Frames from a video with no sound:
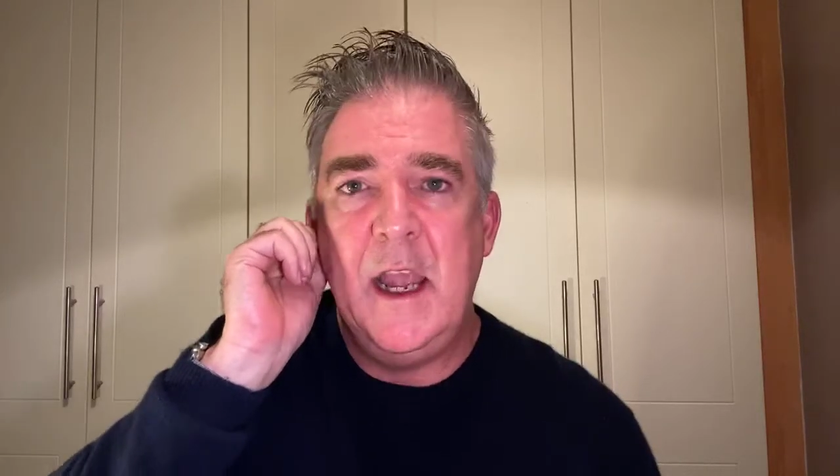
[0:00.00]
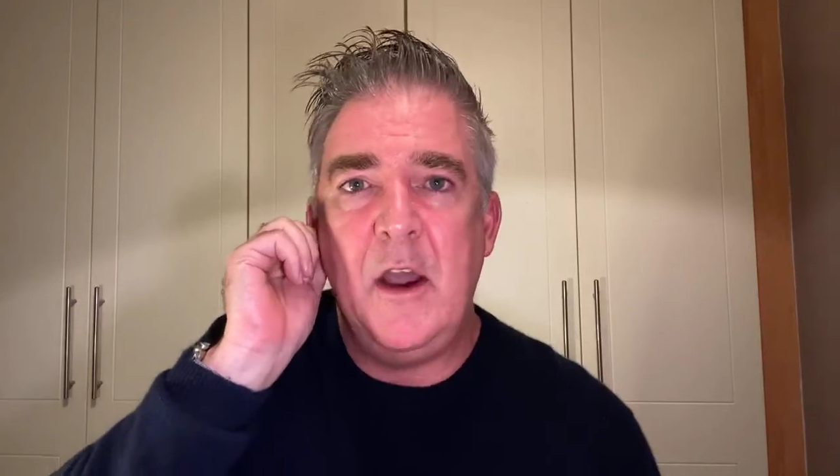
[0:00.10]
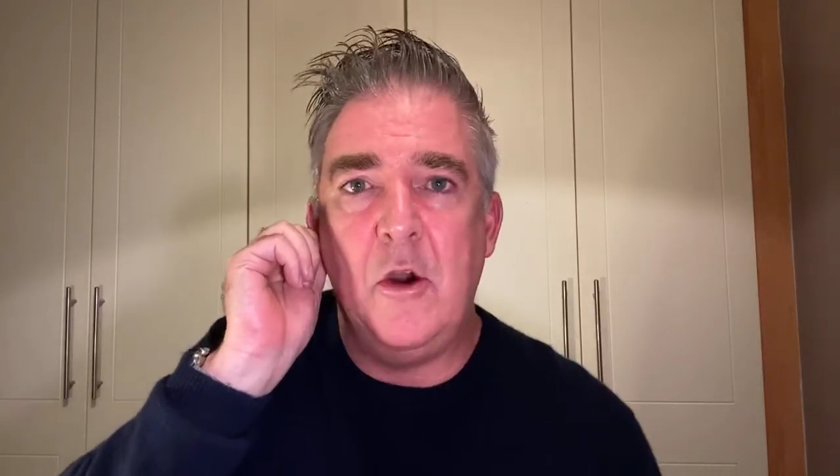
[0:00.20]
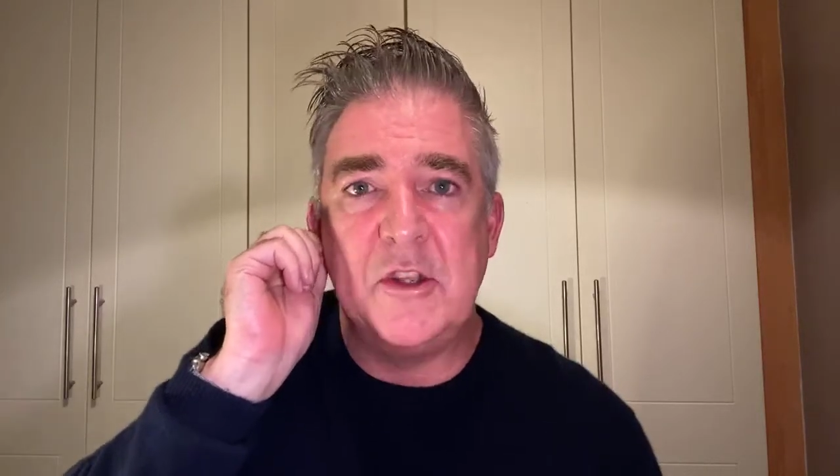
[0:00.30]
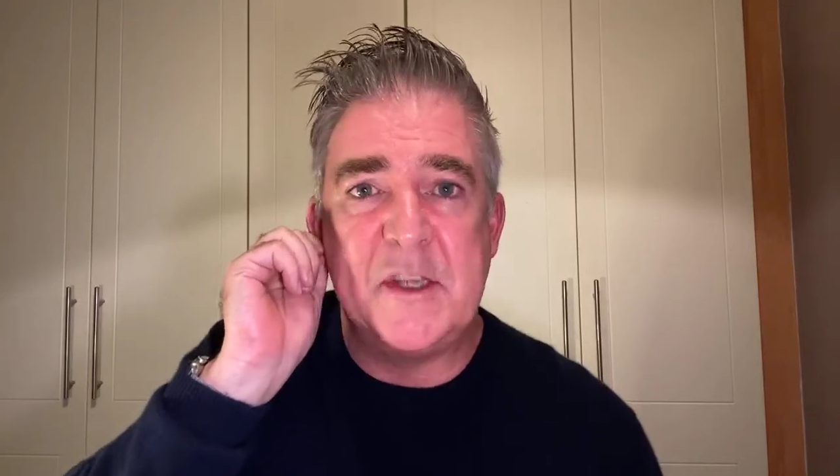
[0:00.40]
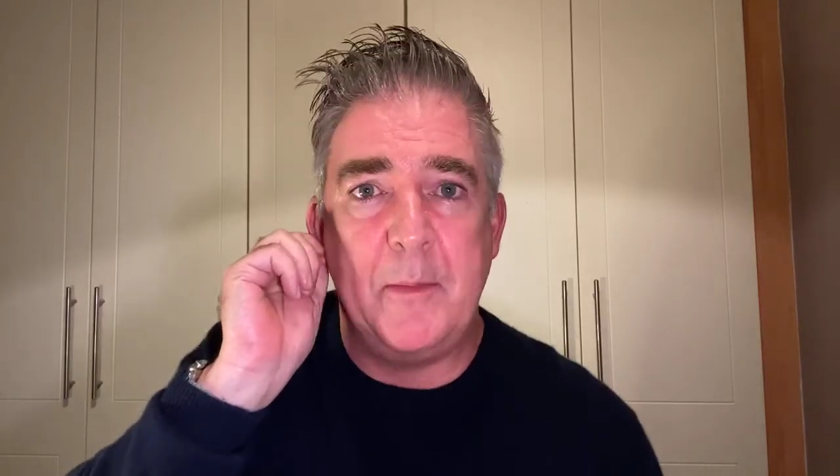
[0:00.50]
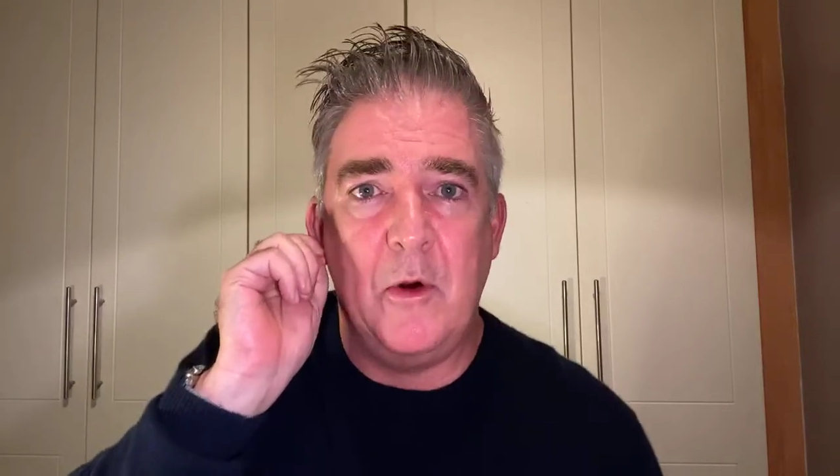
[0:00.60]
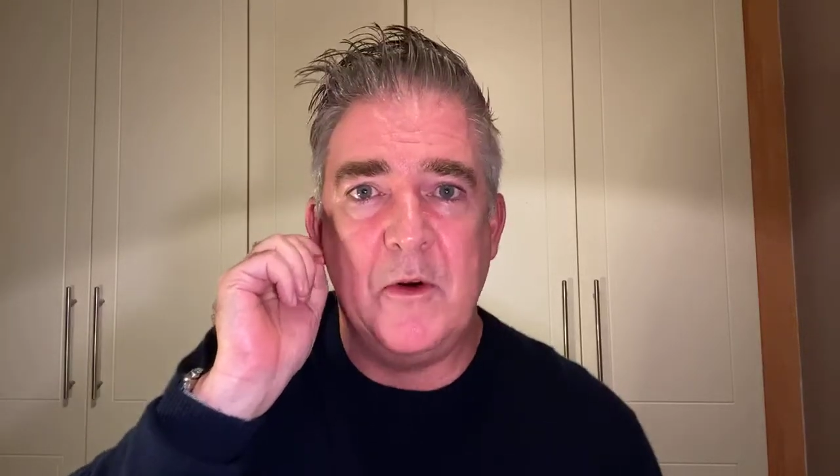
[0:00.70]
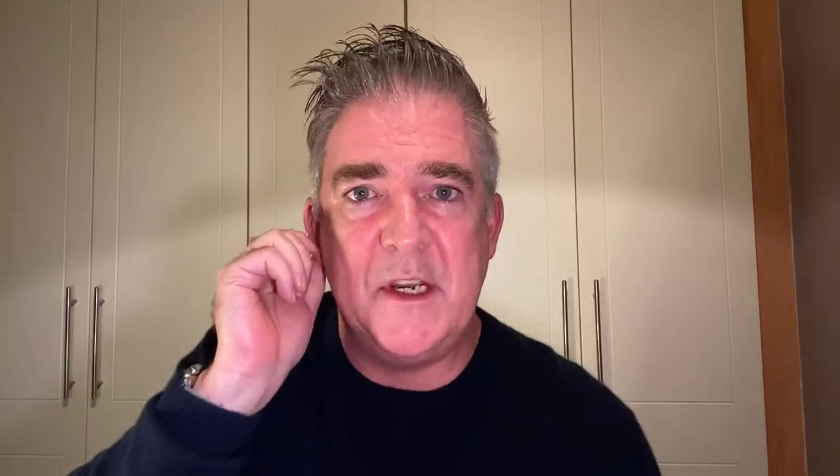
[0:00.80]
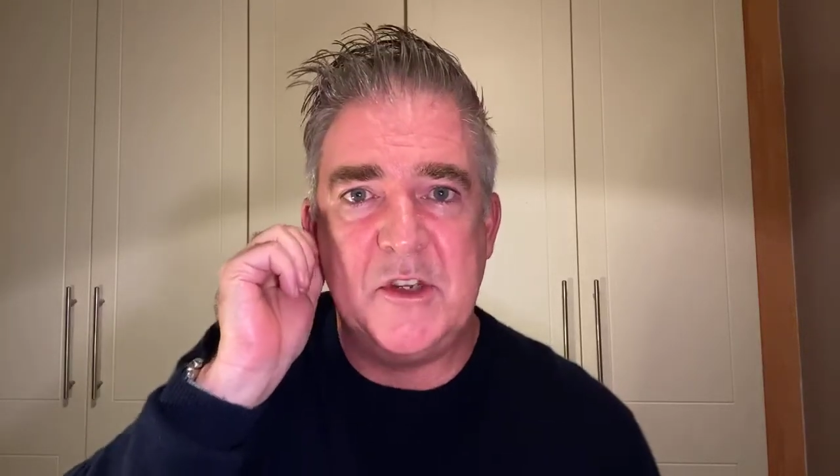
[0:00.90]
all
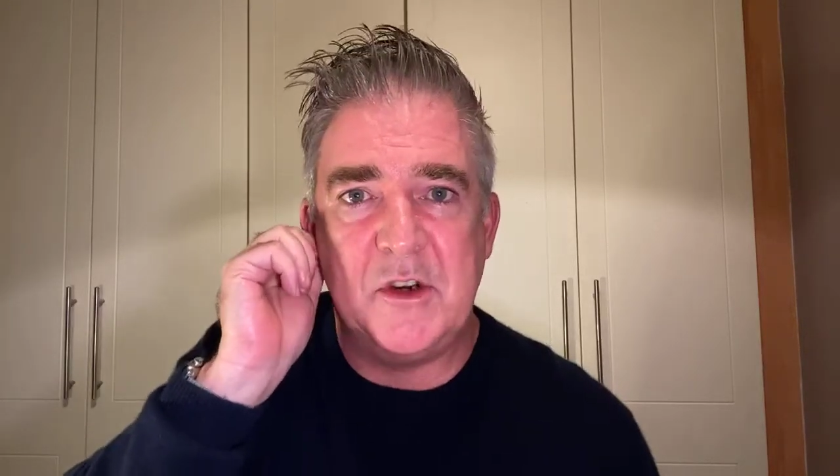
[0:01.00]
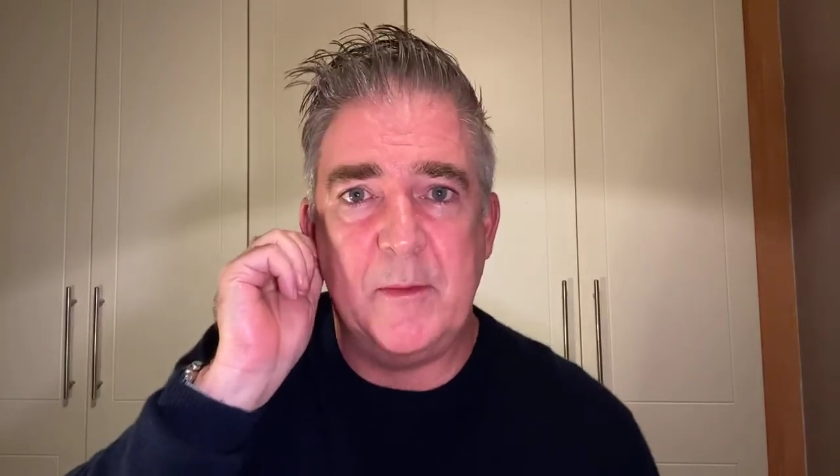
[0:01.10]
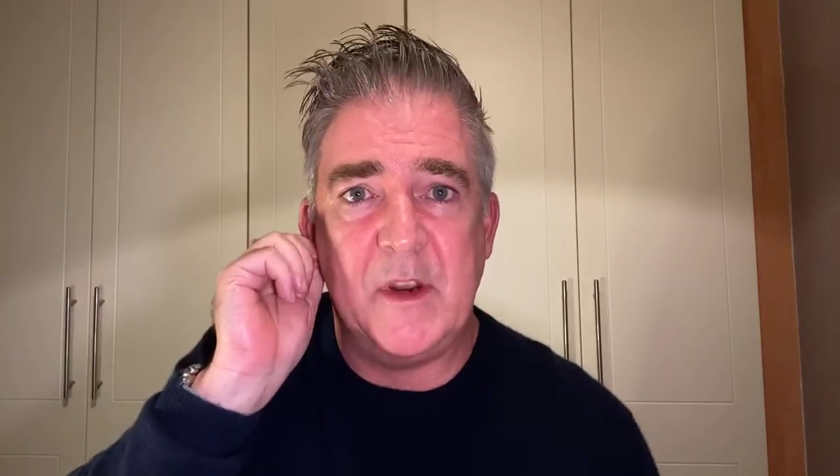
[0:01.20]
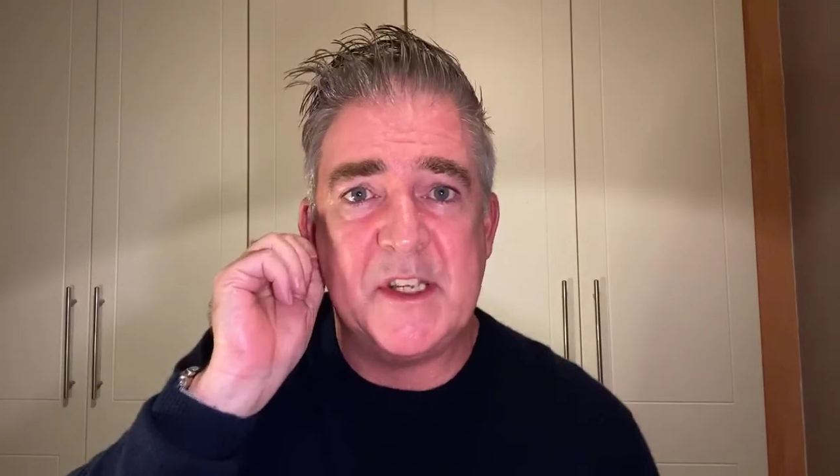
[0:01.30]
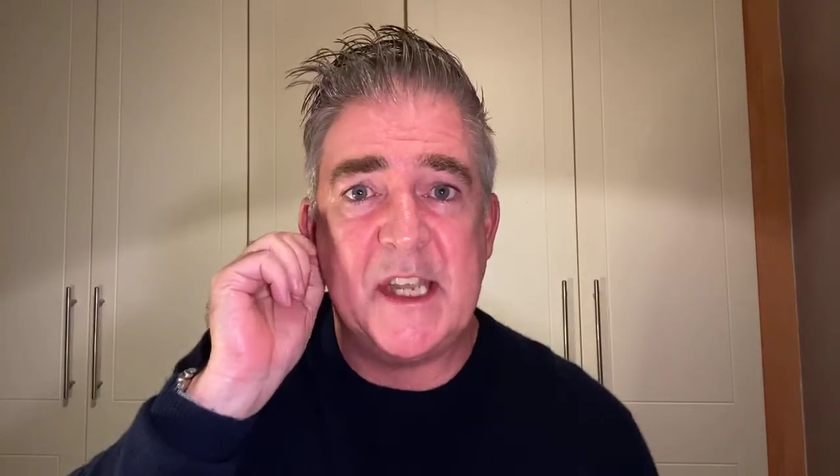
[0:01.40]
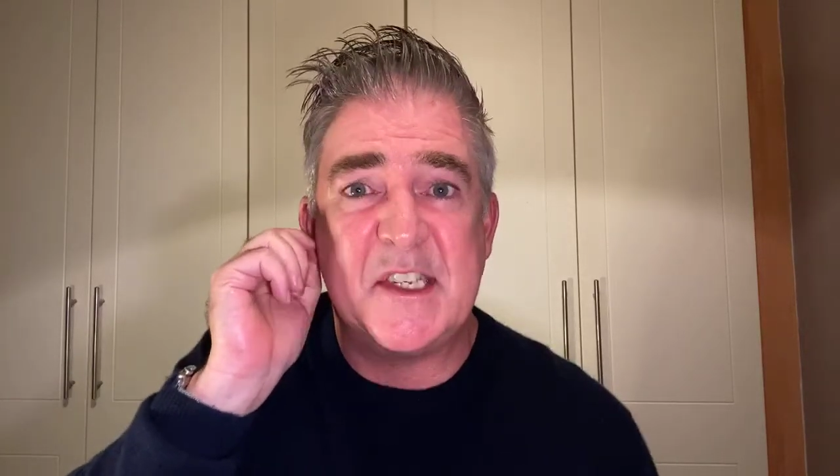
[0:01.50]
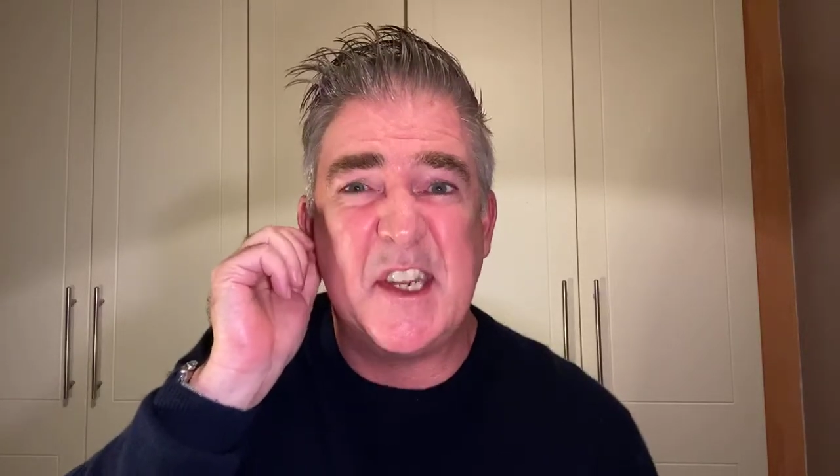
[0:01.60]
supporting each other, because that's